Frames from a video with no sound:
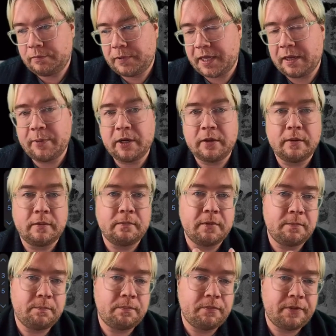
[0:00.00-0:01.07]
Think about
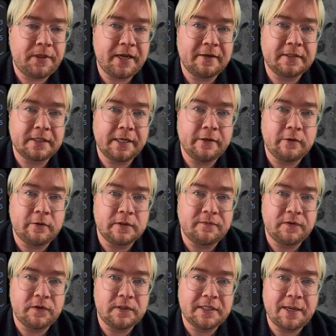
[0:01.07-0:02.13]
a thing of Skittles.
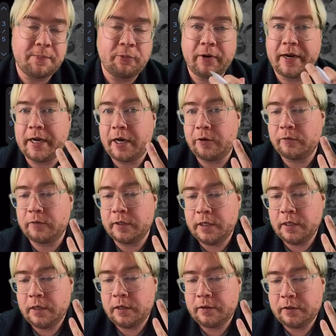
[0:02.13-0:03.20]
If you separate out
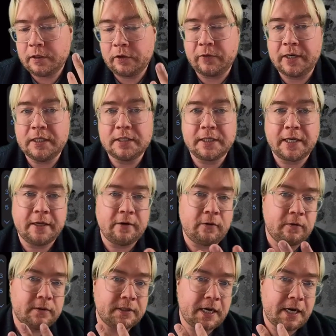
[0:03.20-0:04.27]
the green
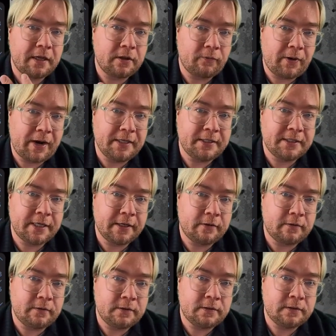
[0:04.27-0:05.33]
Skittles and the red
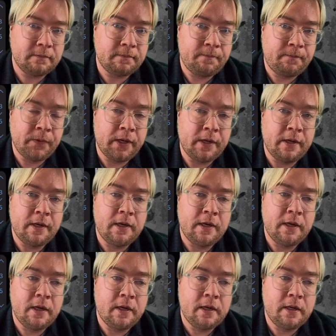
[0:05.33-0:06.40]
Skittles
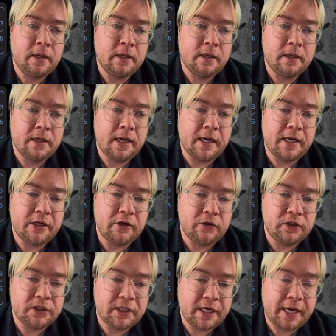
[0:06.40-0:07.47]
and
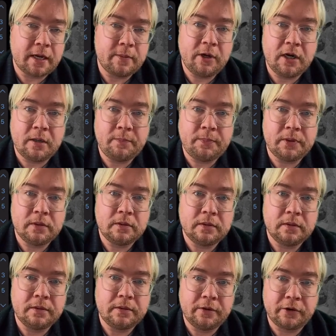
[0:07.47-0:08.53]
you shake them up,
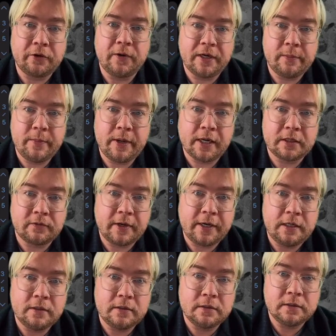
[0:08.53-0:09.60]
they're going to mix,
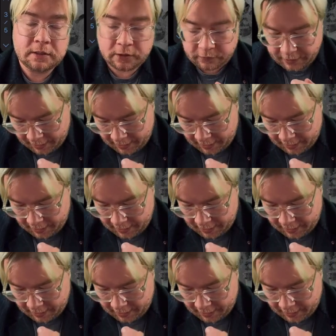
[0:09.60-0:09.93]
right? So